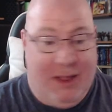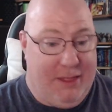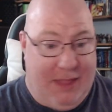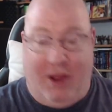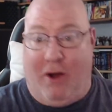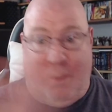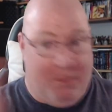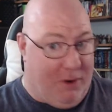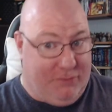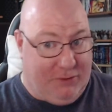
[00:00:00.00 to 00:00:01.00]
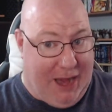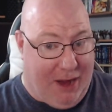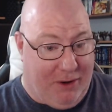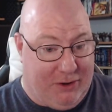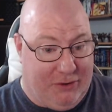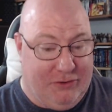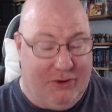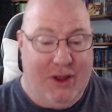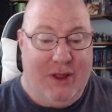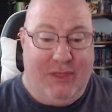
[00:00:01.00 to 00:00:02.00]
They are Marvel characters.
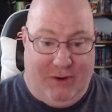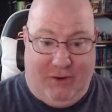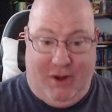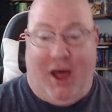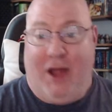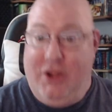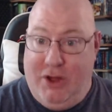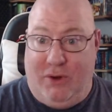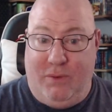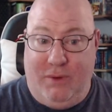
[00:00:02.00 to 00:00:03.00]
They're not new.